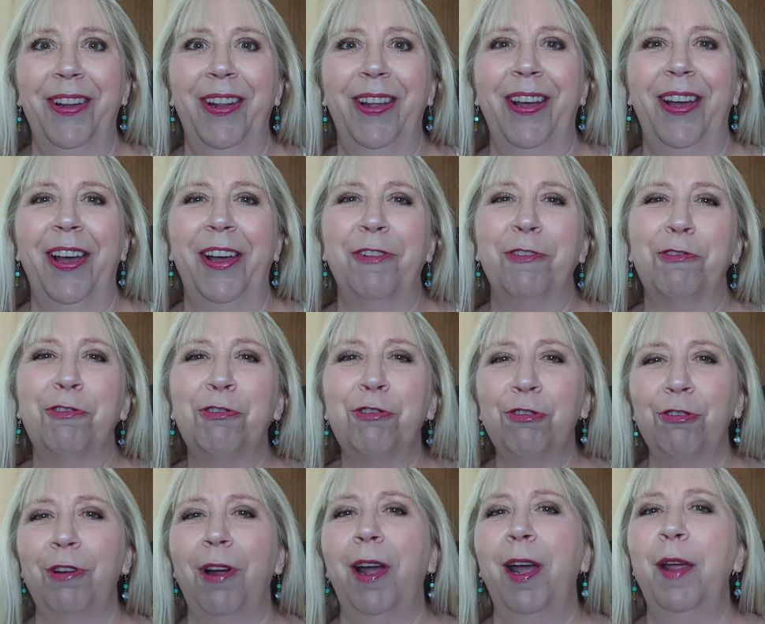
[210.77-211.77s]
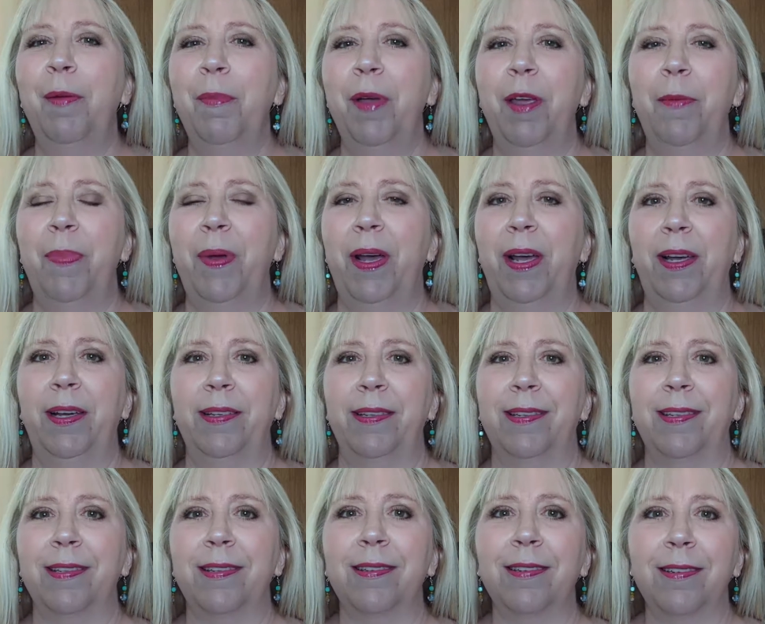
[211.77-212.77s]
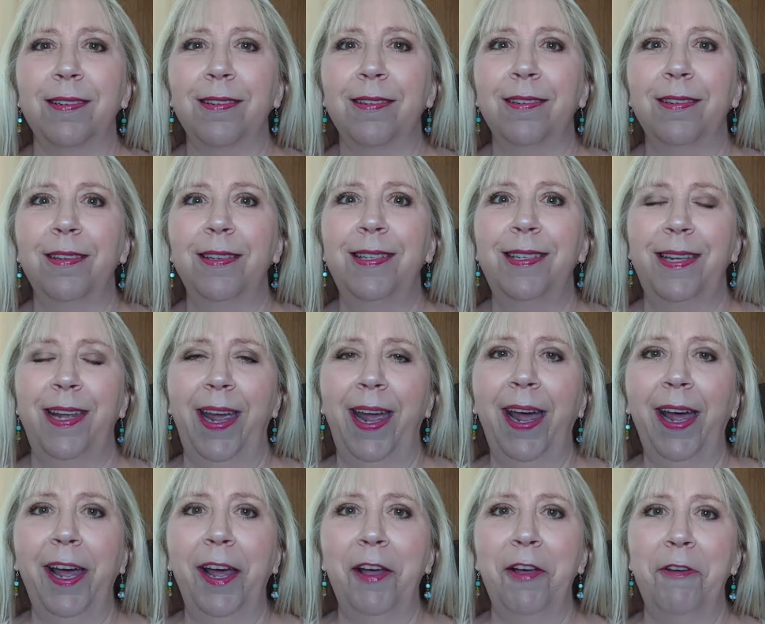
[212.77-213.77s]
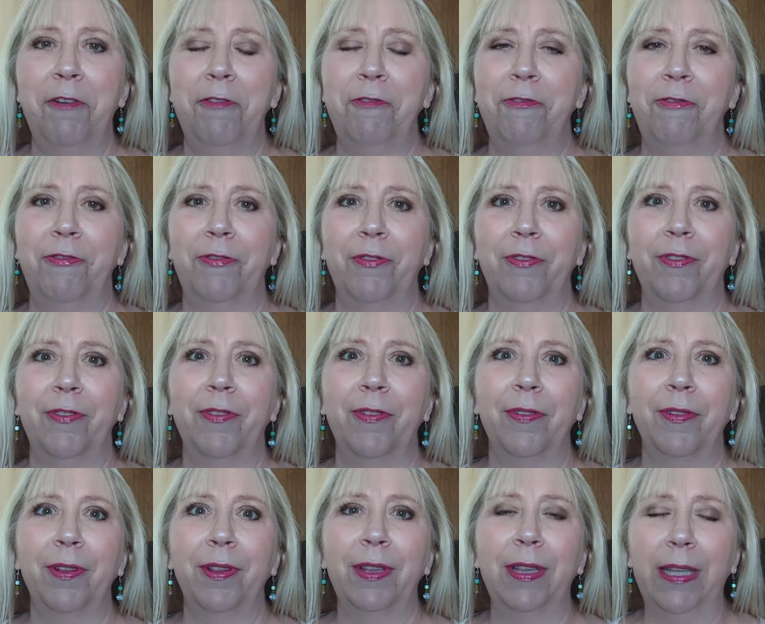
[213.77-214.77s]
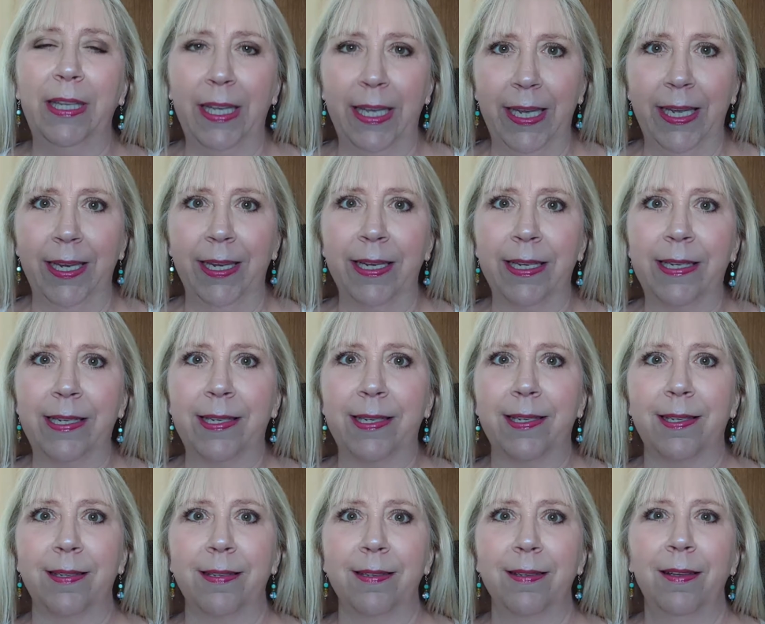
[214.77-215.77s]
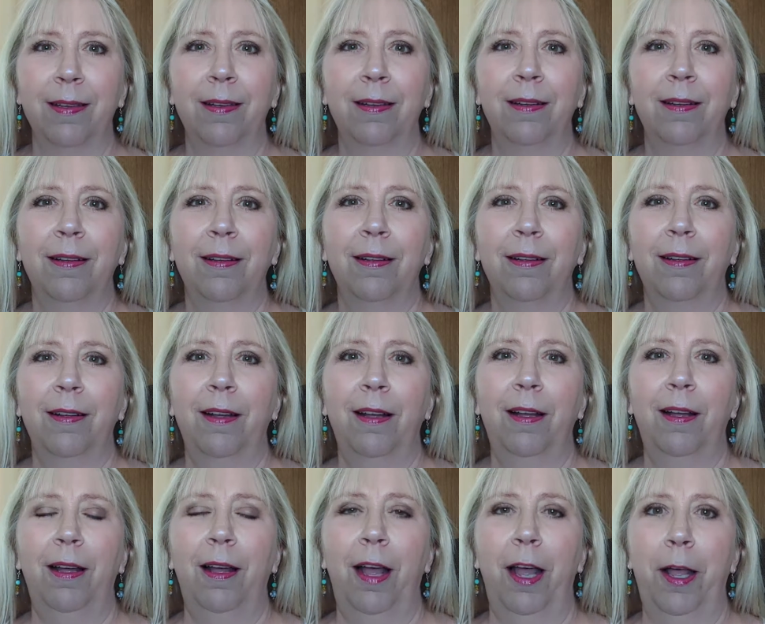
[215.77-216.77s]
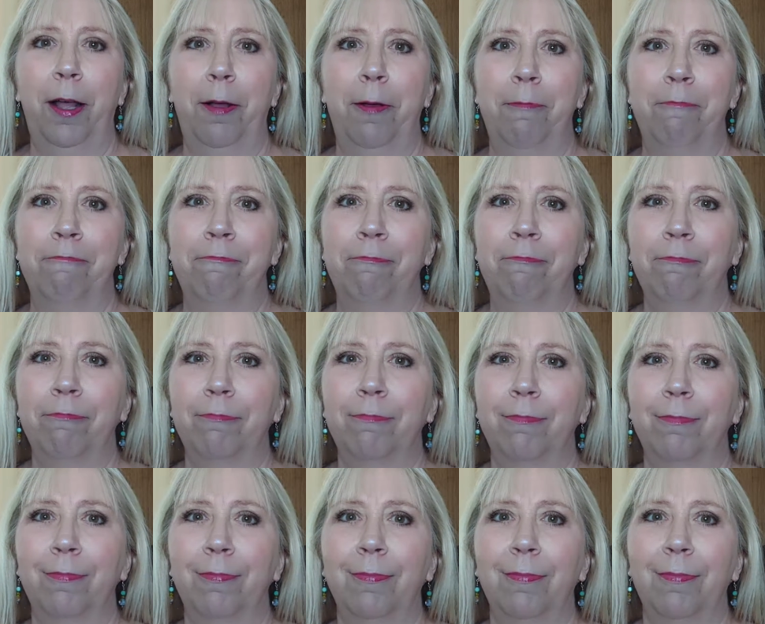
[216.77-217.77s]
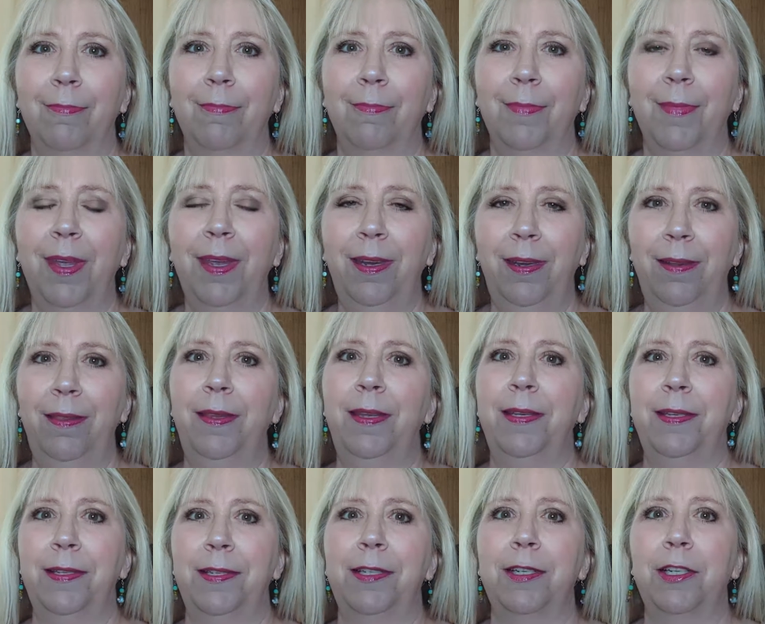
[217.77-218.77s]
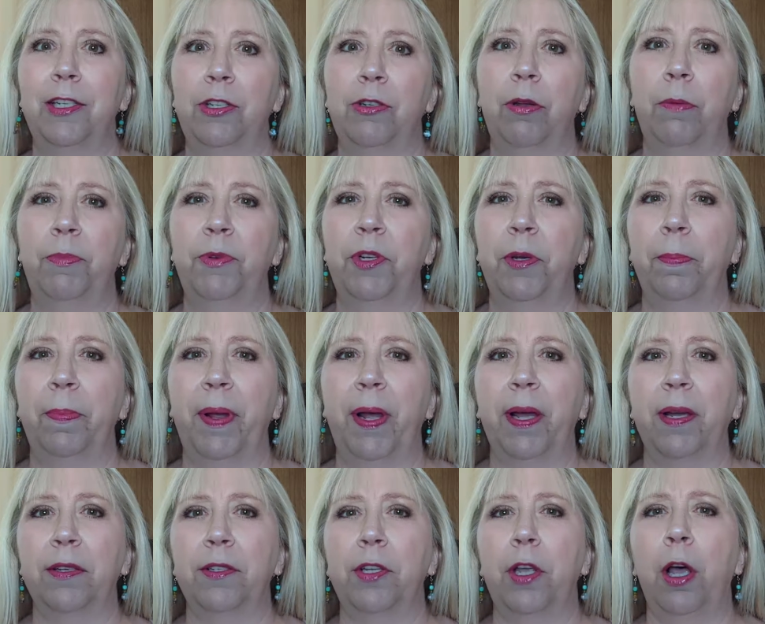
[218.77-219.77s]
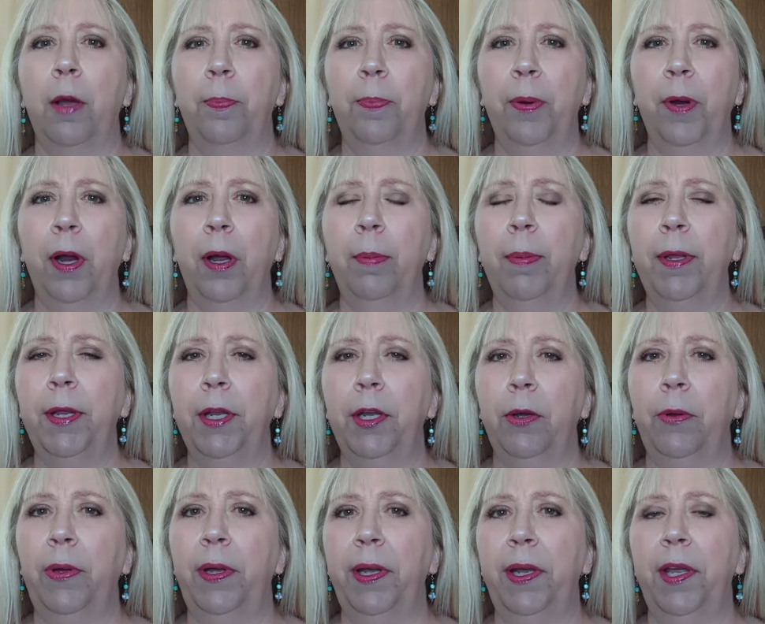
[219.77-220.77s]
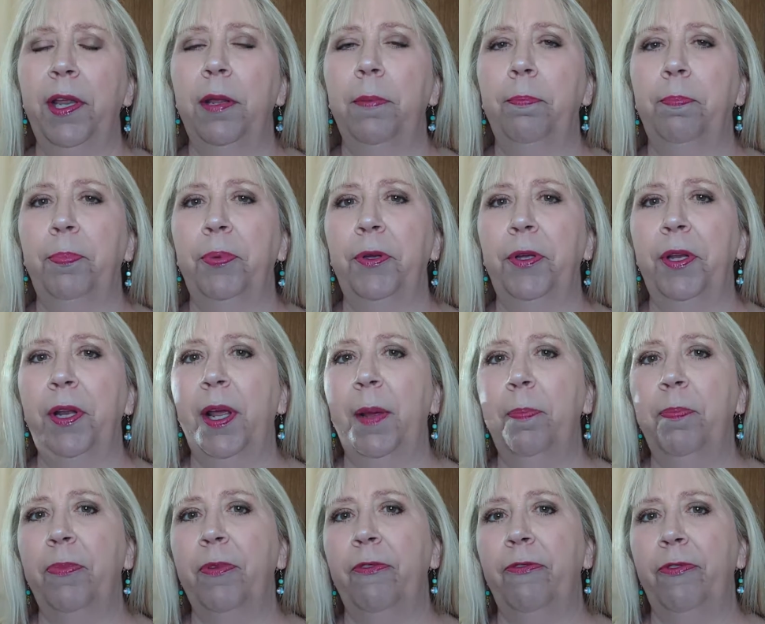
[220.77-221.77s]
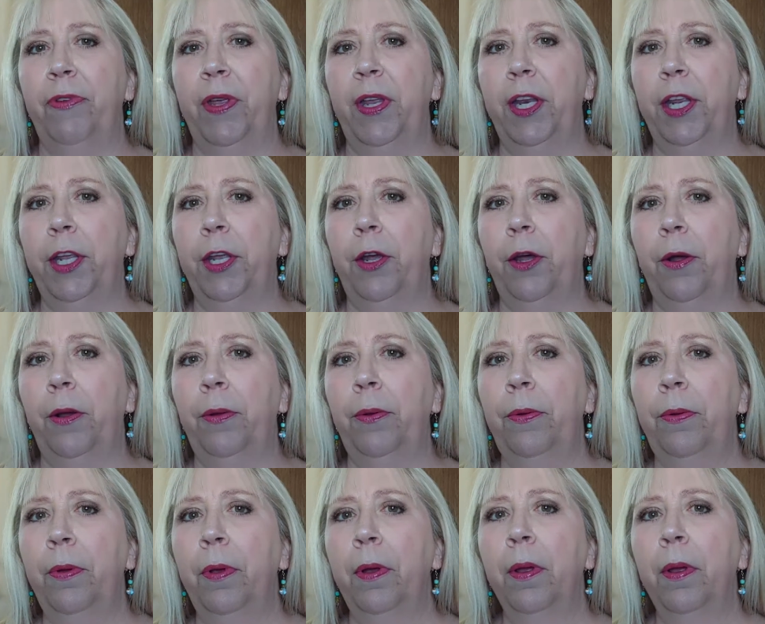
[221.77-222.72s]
I'll try my best to have links in this description box. I'll probably go ahead and put up the video,